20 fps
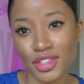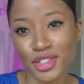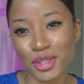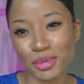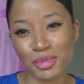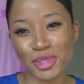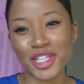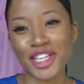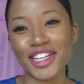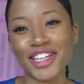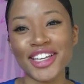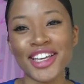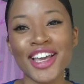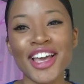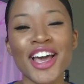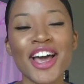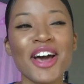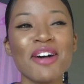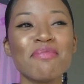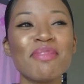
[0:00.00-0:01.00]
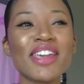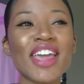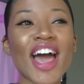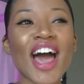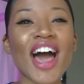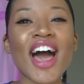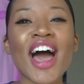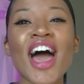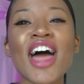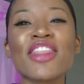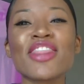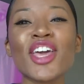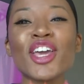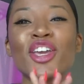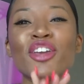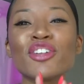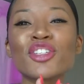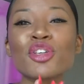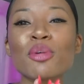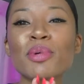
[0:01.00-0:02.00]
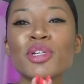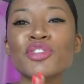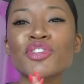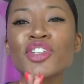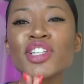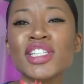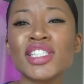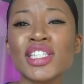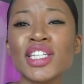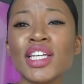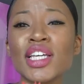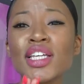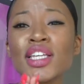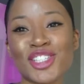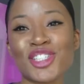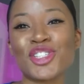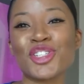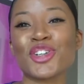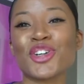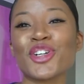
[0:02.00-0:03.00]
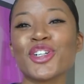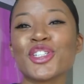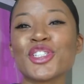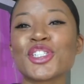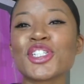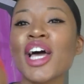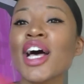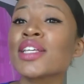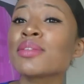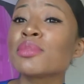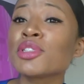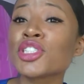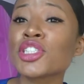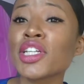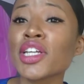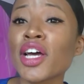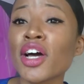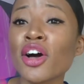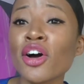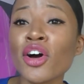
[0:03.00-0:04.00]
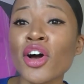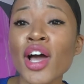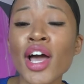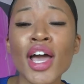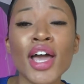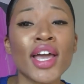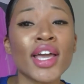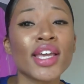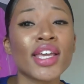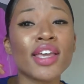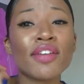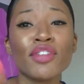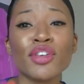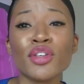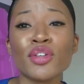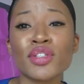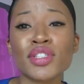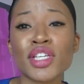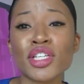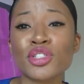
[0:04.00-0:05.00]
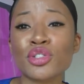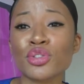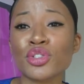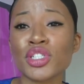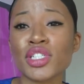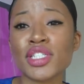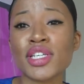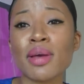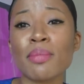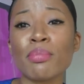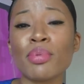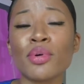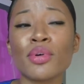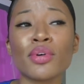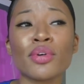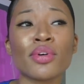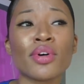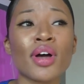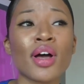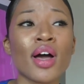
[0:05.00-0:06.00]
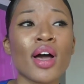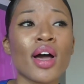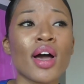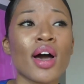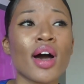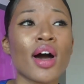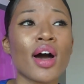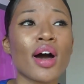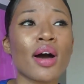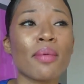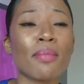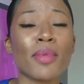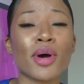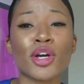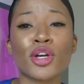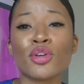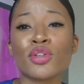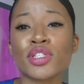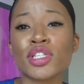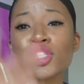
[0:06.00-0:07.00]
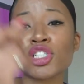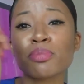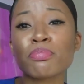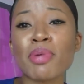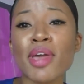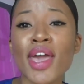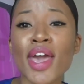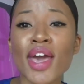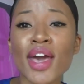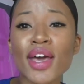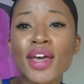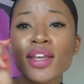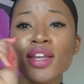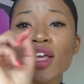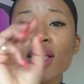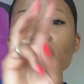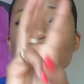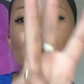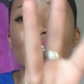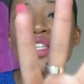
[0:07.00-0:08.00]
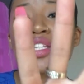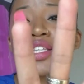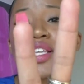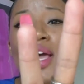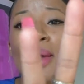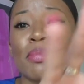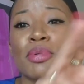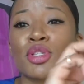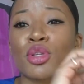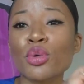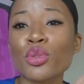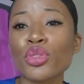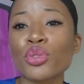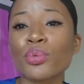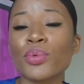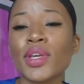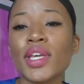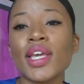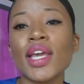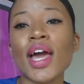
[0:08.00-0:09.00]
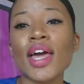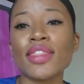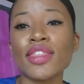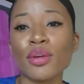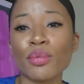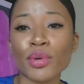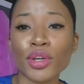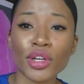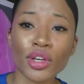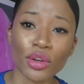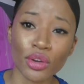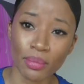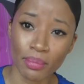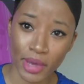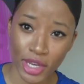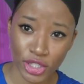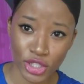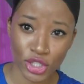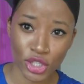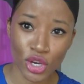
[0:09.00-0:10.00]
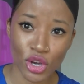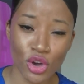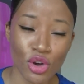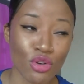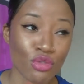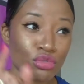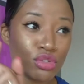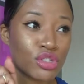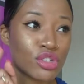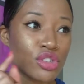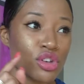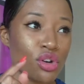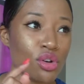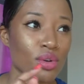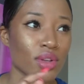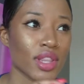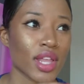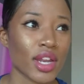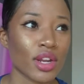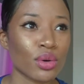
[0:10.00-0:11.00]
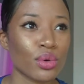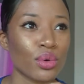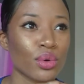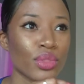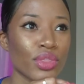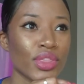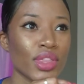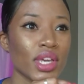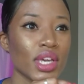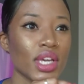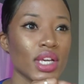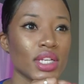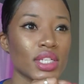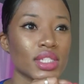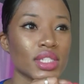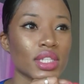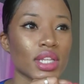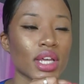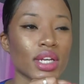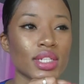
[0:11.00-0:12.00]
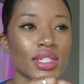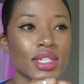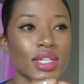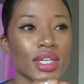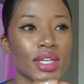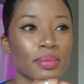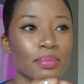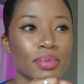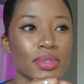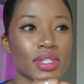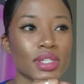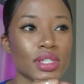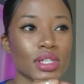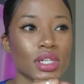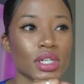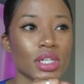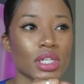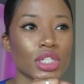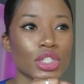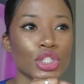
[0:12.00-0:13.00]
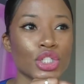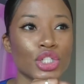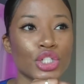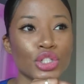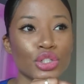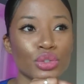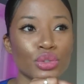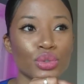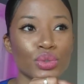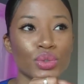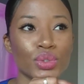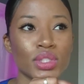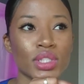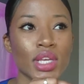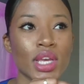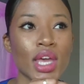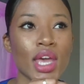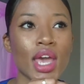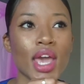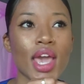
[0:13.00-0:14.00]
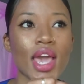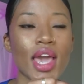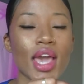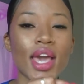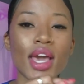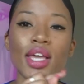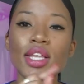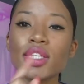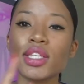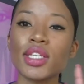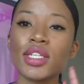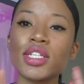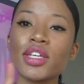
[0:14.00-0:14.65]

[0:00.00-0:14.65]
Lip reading: I'm just kidding. But yeah, thank you so much for listening. This is your girl Jasmine Chanel, giving you Sensoji-Temple, Asakusa, Japan. In episode 3, I think we're gonna go to Mexico. So a lot of cool things, a lot of tips, to-dos, and the